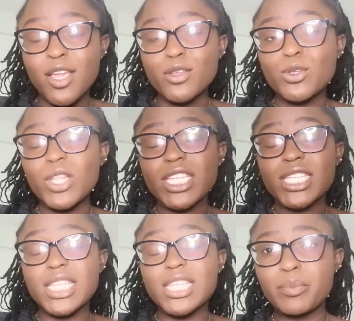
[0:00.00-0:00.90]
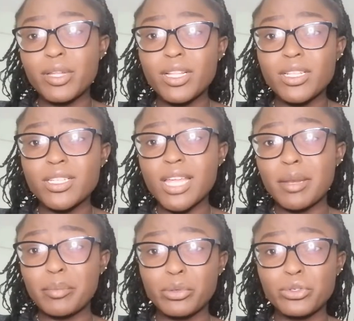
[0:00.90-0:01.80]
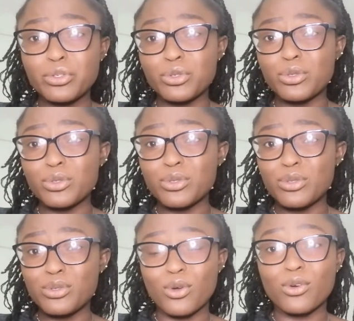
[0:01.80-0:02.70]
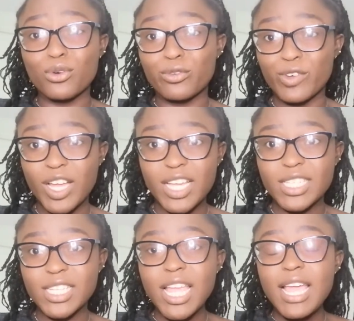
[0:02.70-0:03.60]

So there's this Pills and Potions song of hers.